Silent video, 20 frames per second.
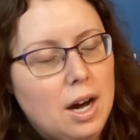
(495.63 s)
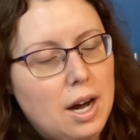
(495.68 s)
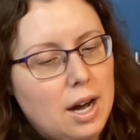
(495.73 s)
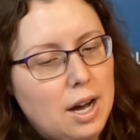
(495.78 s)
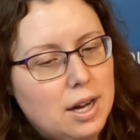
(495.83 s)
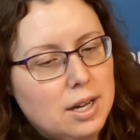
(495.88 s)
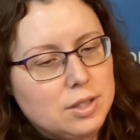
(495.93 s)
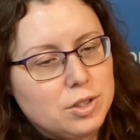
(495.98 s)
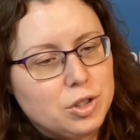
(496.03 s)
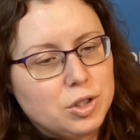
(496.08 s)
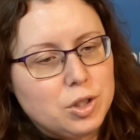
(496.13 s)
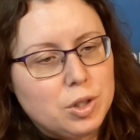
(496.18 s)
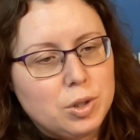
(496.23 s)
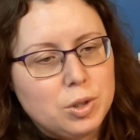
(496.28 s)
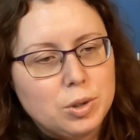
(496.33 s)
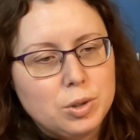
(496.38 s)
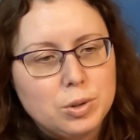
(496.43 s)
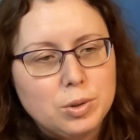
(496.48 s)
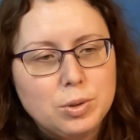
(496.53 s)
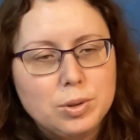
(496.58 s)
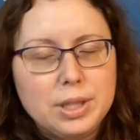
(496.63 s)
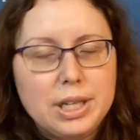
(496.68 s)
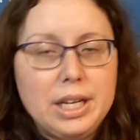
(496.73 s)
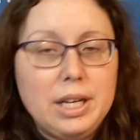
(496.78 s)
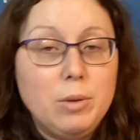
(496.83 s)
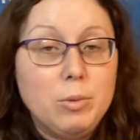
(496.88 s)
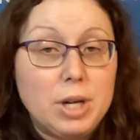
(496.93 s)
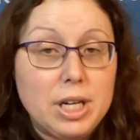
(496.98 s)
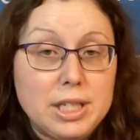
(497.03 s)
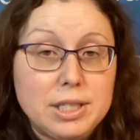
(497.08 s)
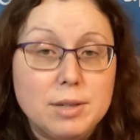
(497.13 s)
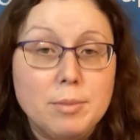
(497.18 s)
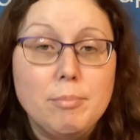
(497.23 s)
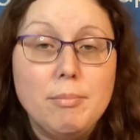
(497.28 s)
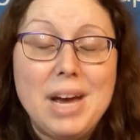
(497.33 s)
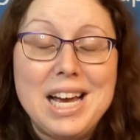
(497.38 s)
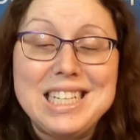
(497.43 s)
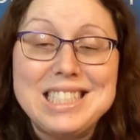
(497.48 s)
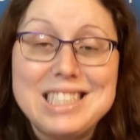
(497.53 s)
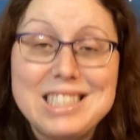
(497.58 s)
Uh, so, anyways,
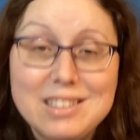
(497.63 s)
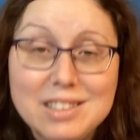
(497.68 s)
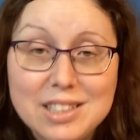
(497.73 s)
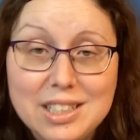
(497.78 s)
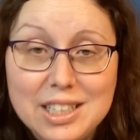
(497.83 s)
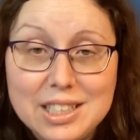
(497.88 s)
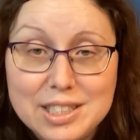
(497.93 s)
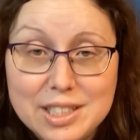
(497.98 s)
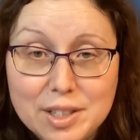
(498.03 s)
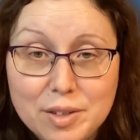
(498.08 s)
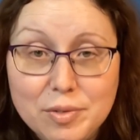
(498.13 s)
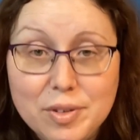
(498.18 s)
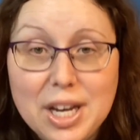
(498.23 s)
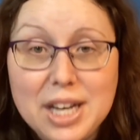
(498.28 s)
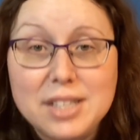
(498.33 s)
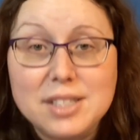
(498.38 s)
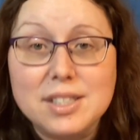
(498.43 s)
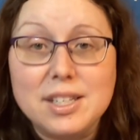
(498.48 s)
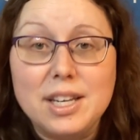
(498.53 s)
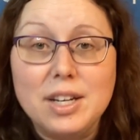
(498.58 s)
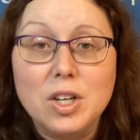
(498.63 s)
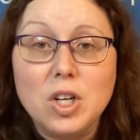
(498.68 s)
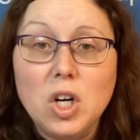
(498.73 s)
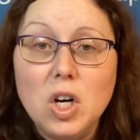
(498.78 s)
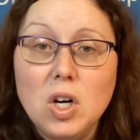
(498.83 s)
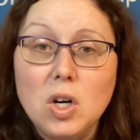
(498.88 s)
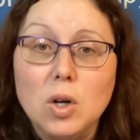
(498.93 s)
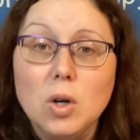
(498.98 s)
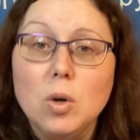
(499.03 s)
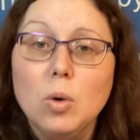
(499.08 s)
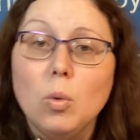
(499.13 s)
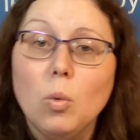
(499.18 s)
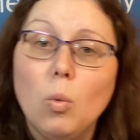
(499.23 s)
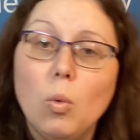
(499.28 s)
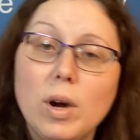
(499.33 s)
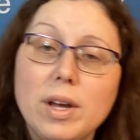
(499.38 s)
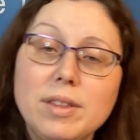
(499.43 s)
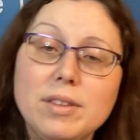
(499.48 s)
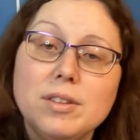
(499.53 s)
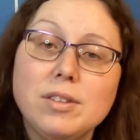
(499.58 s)
masculinizing effects can occur
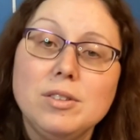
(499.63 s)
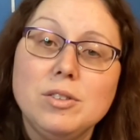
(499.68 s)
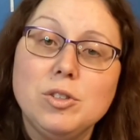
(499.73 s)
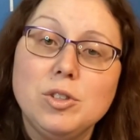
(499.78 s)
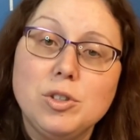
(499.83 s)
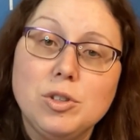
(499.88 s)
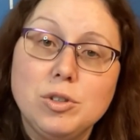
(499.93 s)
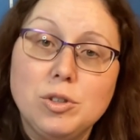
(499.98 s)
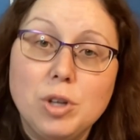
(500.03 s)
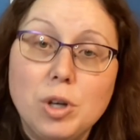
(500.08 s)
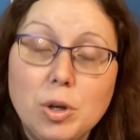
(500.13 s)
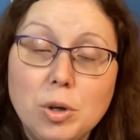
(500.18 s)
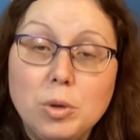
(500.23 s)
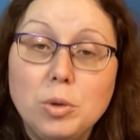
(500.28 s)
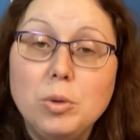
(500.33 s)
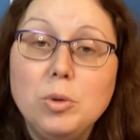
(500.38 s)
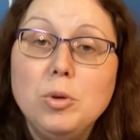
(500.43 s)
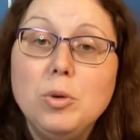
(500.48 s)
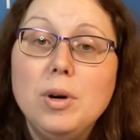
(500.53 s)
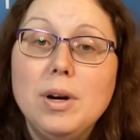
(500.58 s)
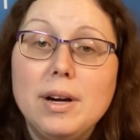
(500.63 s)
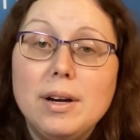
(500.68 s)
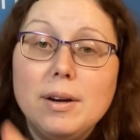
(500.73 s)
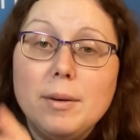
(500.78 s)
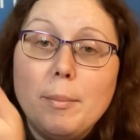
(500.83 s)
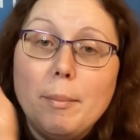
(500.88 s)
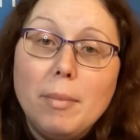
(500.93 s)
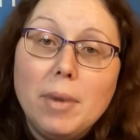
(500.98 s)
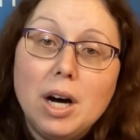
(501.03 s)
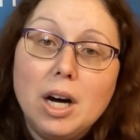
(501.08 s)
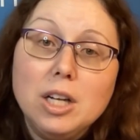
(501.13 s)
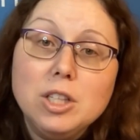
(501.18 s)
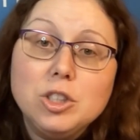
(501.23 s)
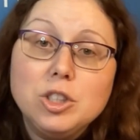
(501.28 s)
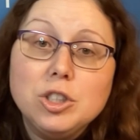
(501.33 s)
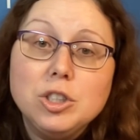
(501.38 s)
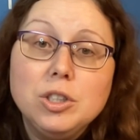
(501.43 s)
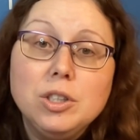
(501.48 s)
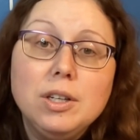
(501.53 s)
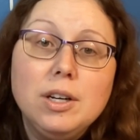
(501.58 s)
with too
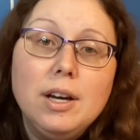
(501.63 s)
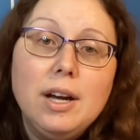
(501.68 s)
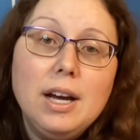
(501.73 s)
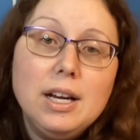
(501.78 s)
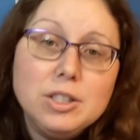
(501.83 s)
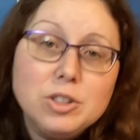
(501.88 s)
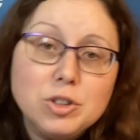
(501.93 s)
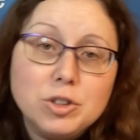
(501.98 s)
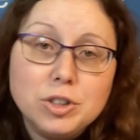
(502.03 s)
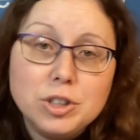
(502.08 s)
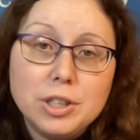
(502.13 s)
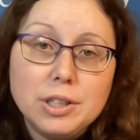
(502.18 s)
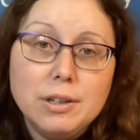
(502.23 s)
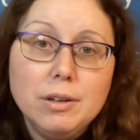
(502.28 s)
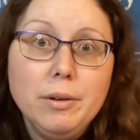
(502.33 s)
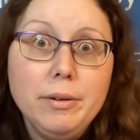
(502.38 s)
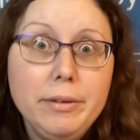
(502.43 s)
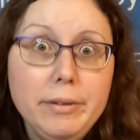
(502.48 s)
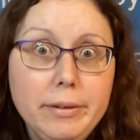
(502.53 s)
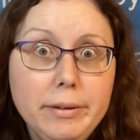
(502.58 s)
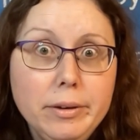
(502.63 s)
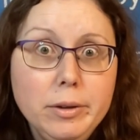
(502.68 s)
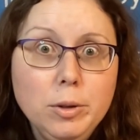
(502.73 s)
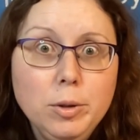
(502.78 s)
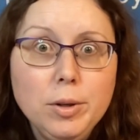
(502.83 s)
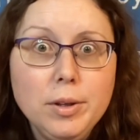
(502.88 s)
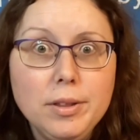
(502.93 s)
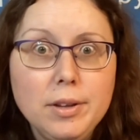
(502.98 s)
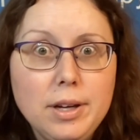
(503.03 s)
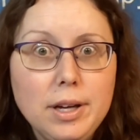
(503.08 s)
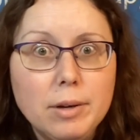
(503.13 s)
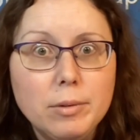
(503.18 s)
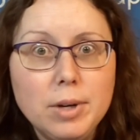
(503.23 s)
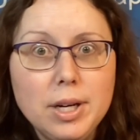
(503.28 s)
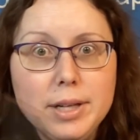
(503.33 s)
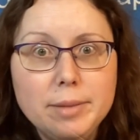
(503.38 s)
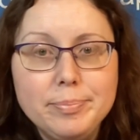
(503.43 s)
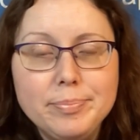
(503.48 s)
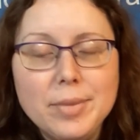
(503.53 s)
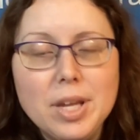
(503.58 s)
much estrogen. Huh. Who'd have thought,
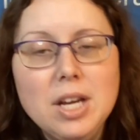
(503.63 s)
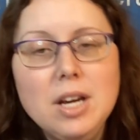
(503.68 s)
right?